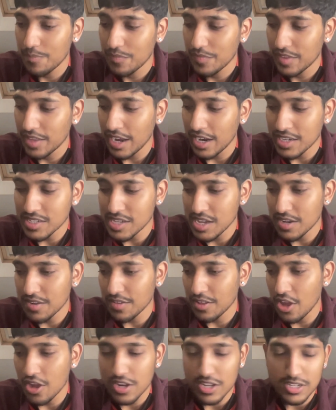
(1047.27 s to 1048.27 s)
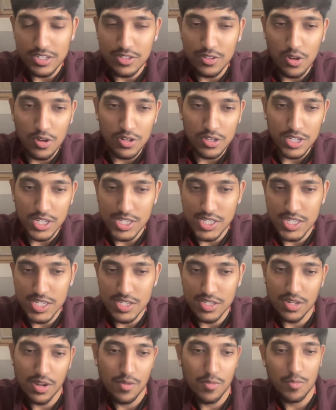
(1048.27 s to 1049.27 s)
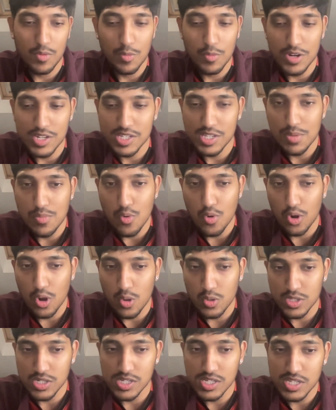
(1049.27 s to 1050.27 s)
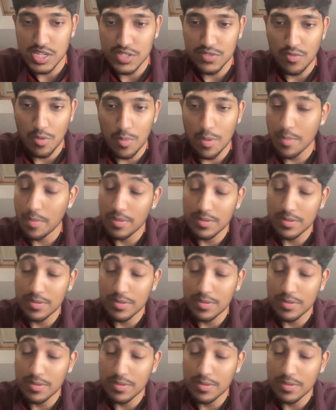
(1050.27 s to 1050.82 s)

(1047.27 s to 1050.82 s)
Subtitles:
like I said earlier on in the season, we want to see more goals and assists from him.